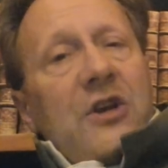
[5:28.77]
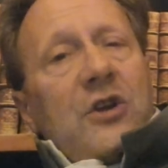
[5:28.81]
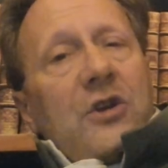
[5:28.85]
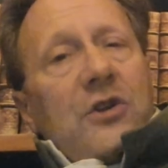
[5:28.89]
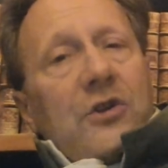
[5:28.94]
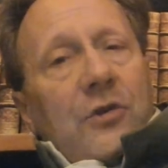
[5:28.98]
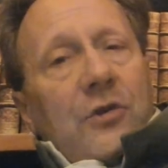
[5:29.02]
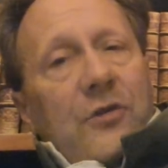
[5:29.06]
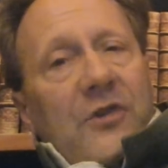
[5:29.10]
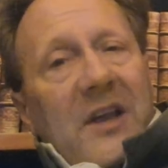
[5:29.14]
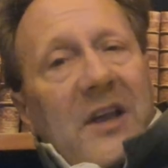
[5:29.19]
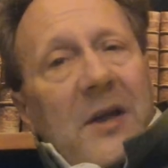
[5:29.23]

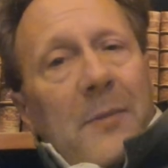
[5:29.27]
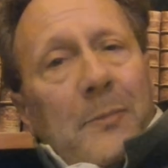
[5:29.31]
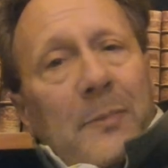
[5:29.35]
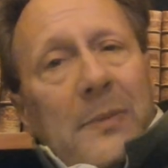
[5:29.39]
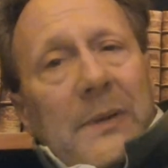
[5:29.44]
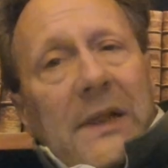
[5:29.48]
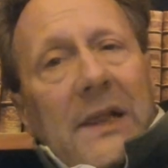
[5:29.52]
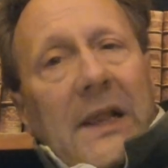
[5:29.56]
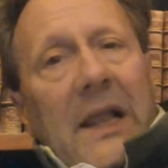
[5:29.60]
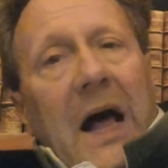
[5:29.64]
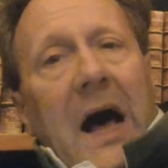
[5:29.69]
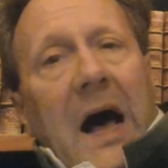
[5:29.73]
to the
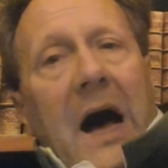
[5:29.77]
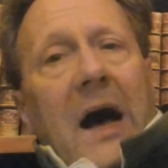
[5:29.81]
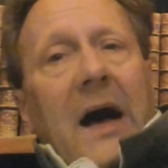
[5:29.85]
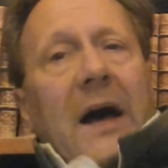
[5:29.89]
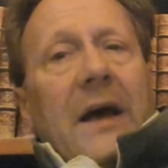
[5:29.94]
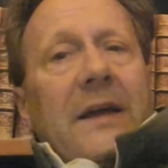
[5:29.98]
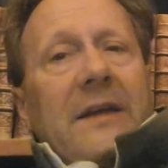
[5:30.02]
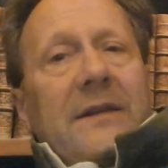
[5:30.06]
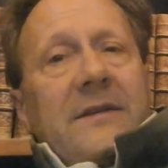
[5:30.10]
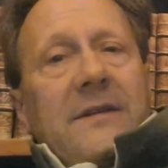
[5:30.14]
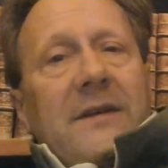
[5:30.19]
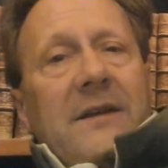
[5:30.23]

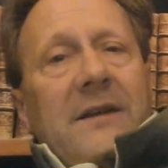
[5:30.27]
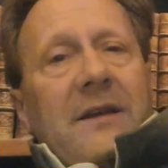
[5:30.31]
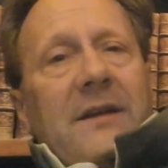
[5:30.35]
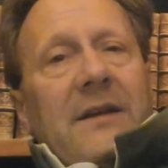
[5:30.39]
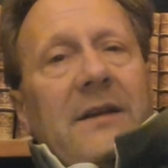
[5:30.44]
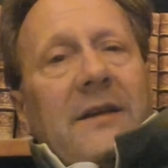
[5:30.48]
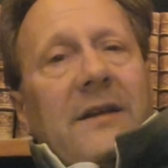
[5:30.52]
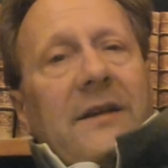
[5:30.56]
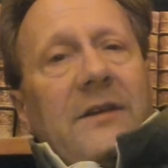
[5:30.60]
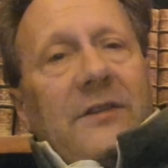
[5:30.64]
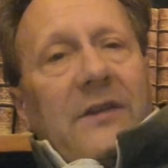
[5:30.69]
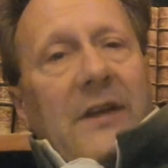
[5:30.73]
applied
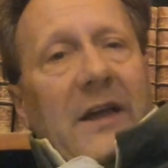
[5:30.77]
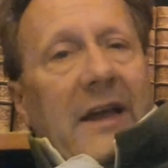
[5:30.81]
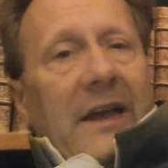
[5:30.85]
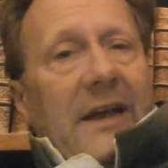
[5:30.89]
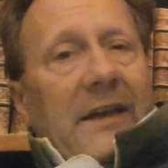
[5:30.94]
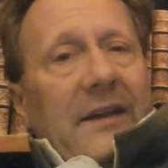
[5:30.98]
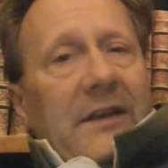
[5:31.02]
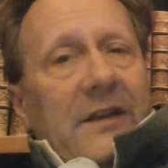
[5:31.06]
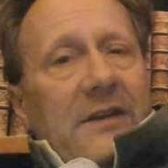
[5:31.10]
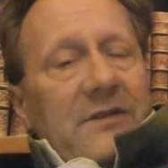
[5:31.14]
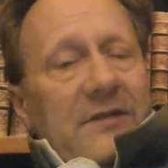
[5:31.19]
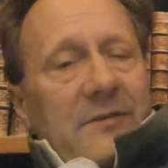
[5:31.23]
in the
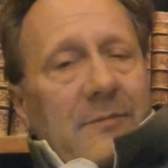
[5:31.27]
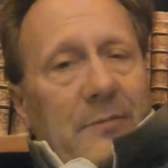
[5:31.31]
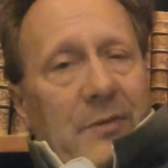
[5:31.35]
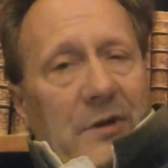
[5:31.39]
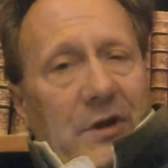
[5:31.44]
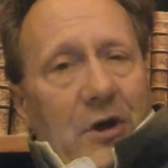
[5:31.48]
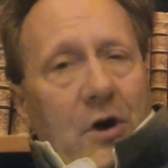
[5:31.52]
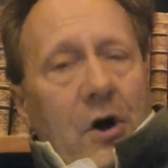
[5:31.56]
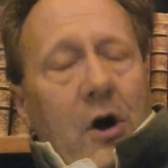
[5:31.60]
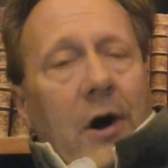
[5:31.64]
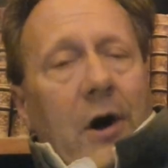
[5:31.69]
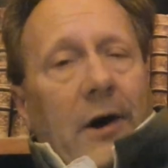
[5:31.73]
80s and
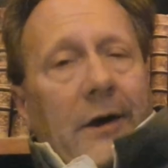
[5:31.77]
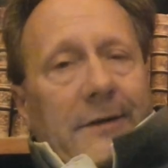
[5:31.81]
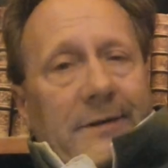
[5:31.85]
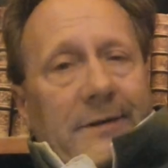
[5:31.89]
beyond.